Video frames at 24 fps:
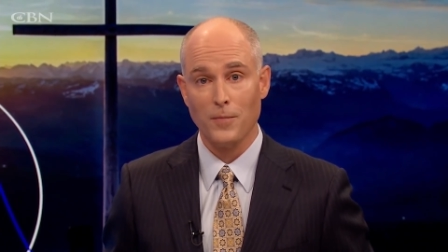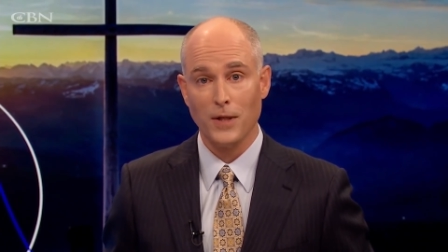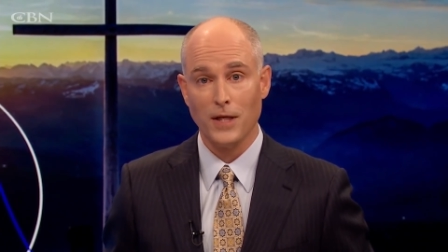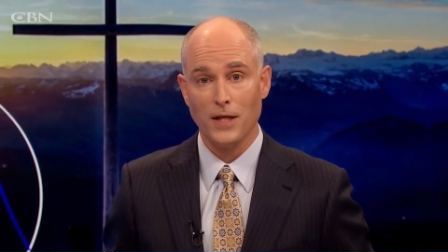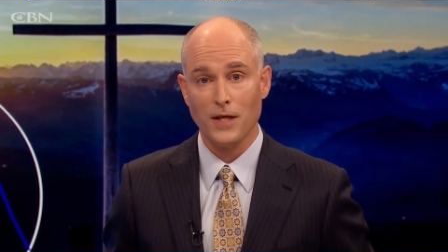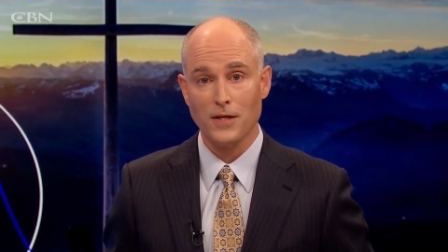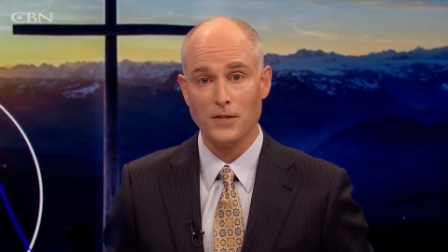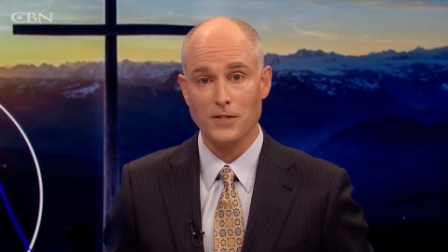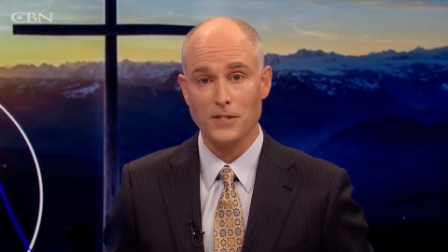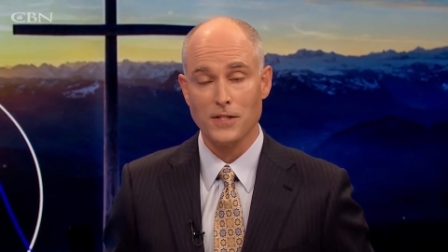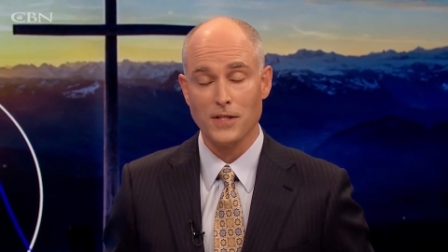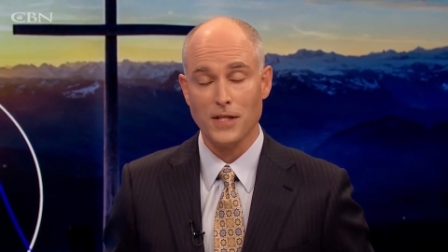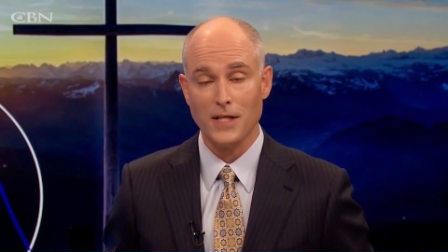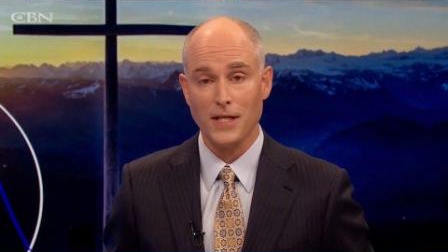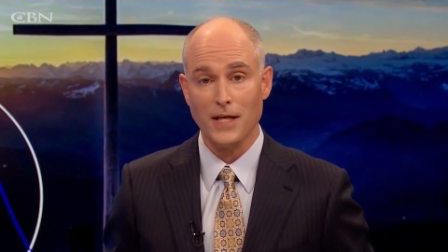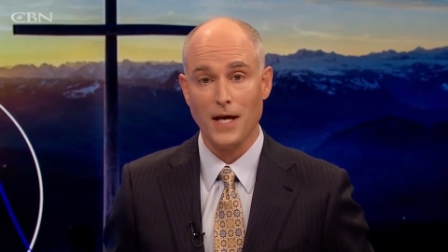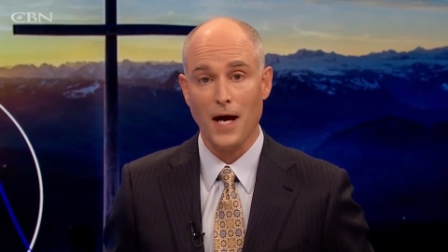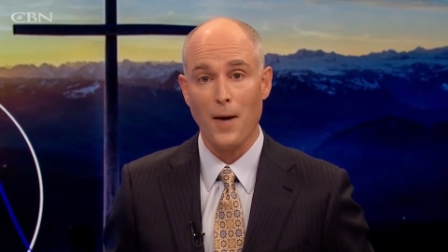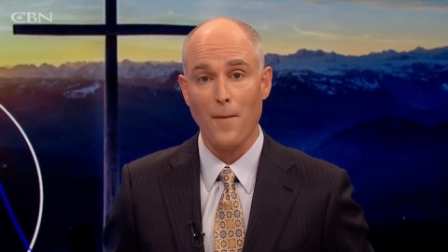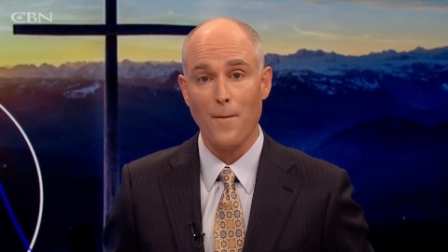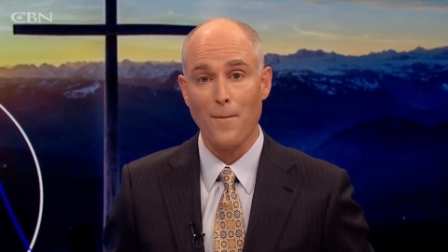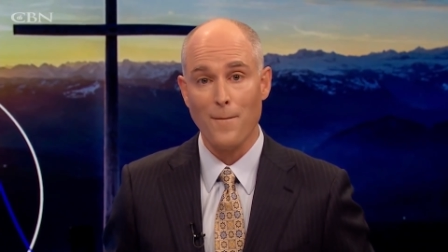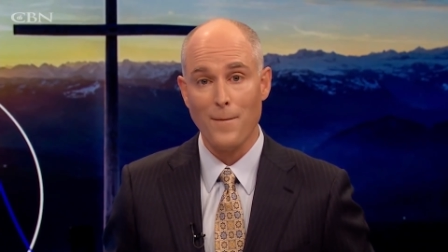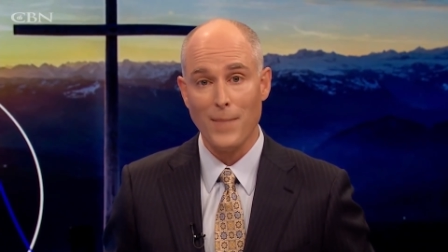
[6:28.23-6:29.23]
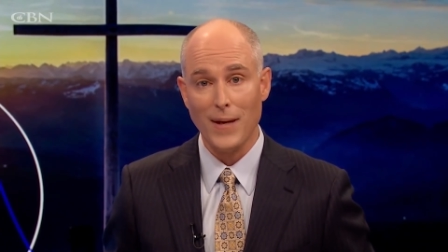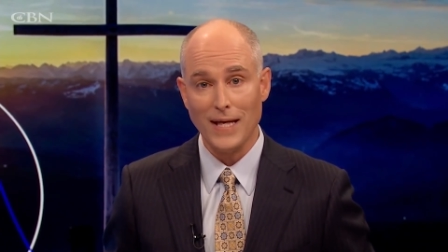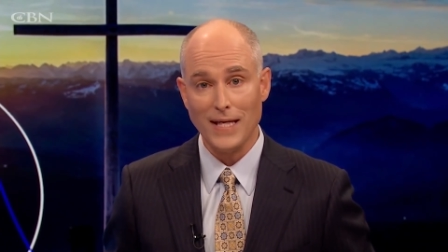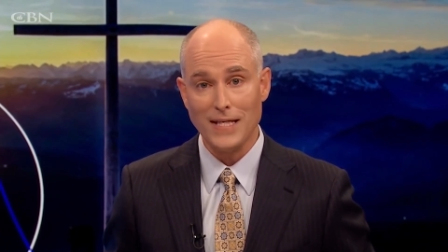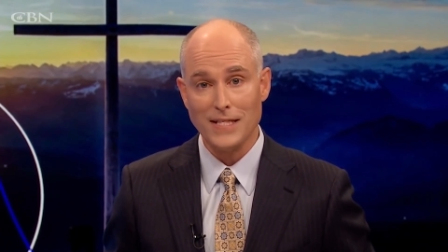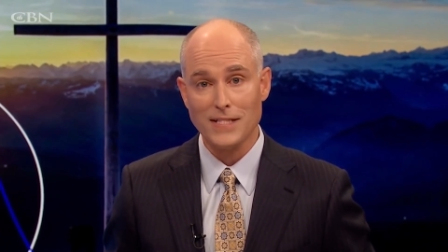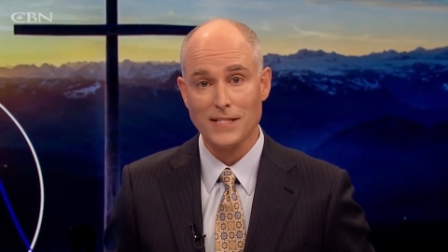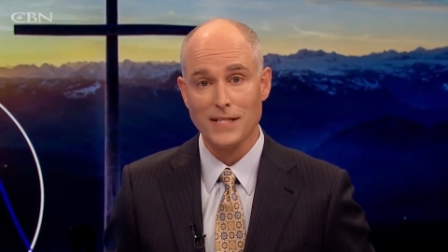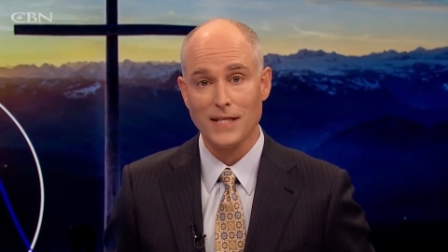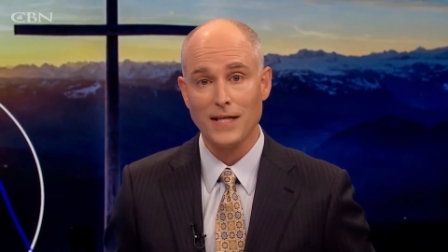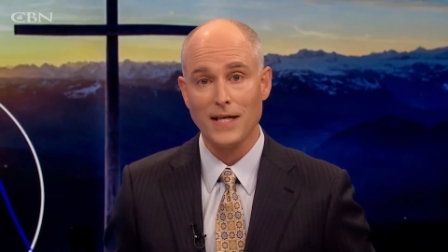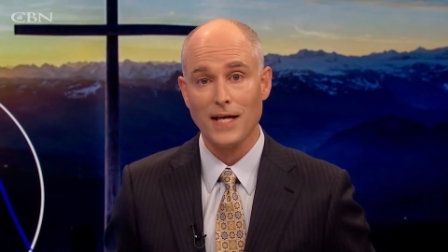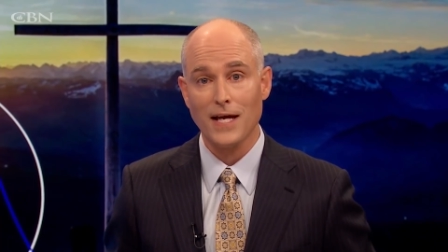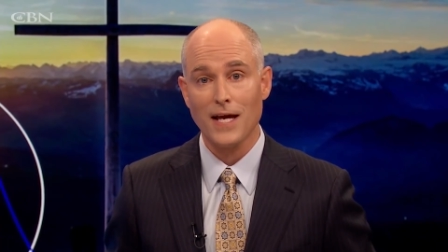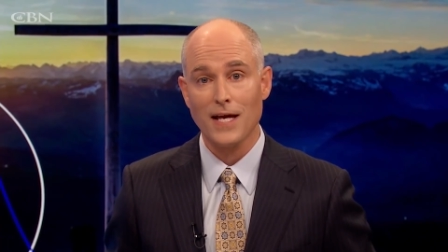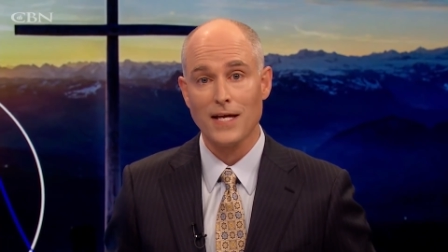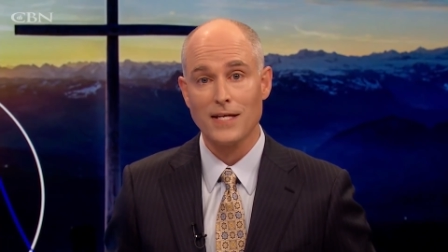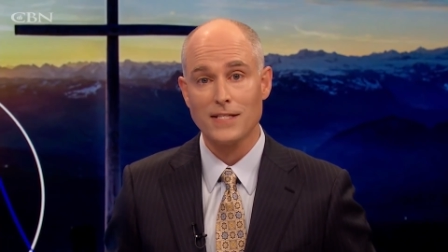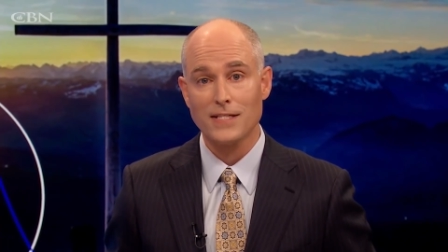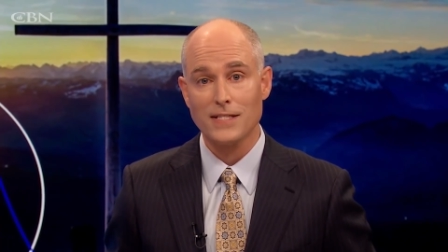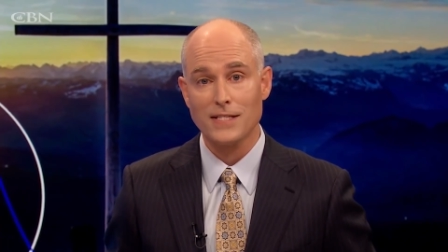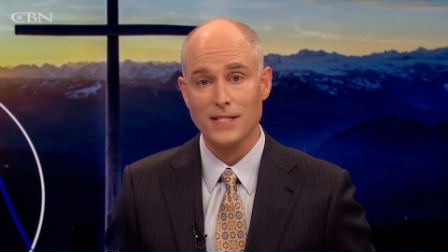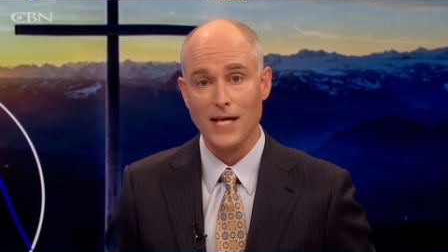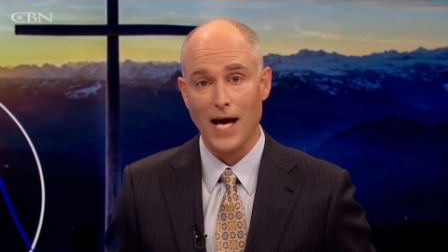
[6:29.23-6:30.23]
because of the amazing
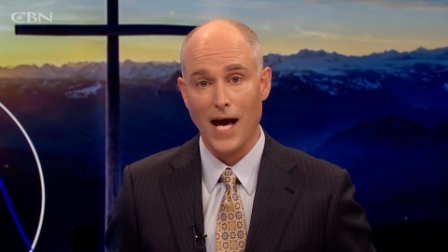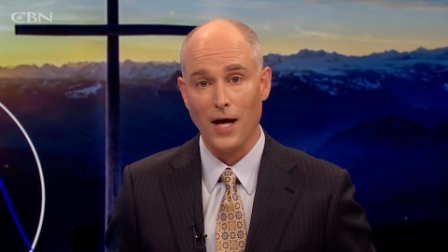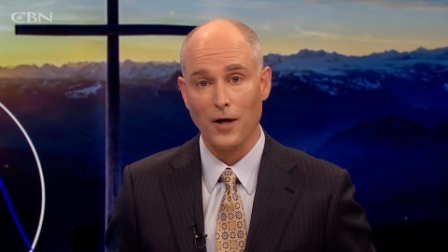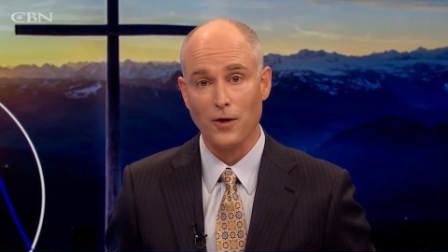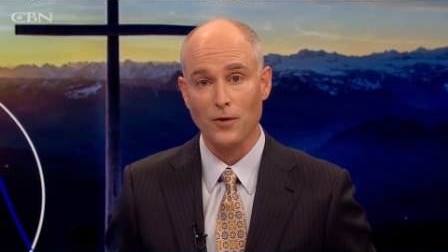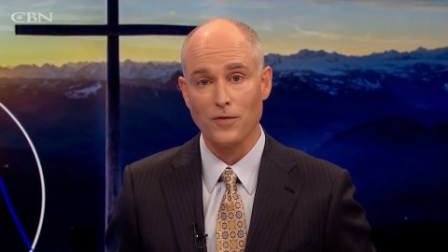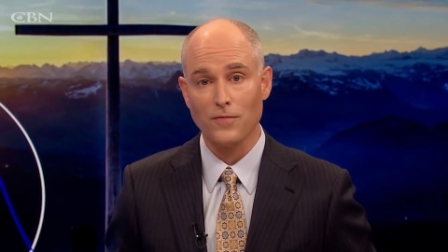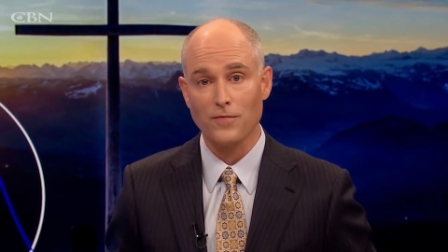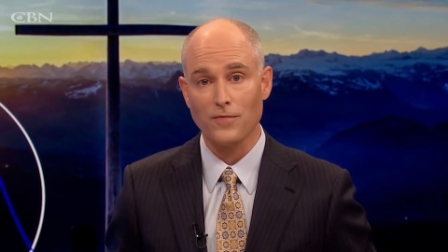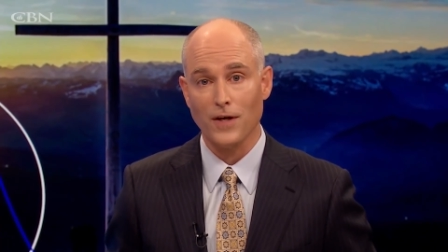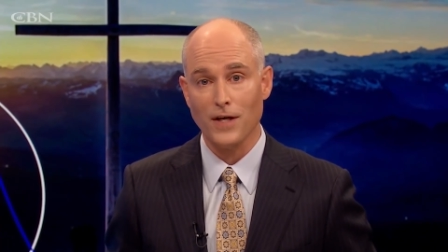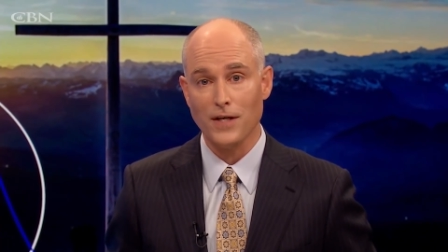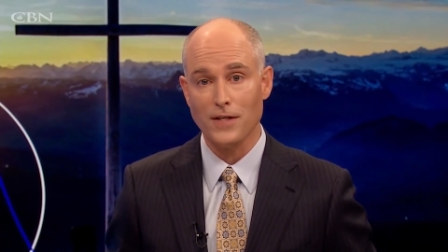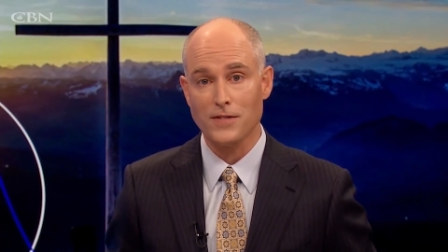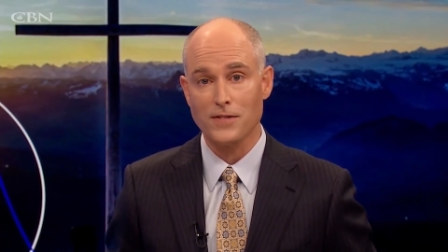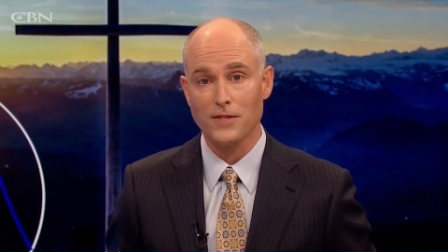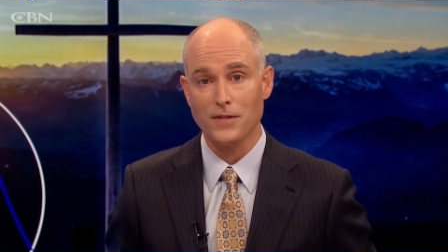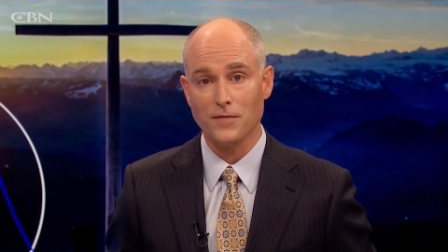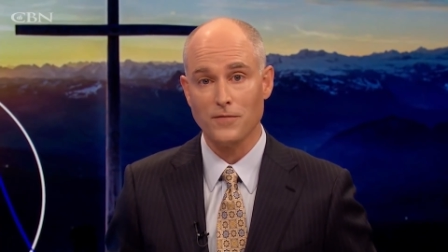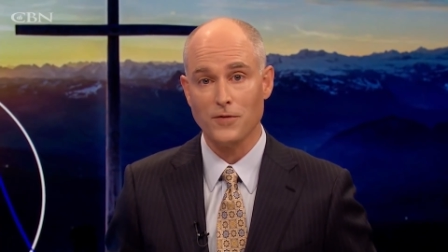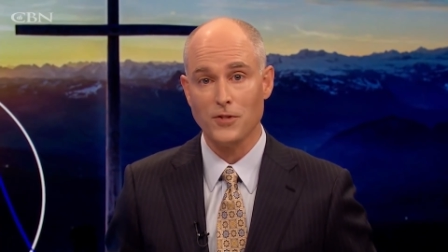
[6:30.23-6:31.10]
sacrifice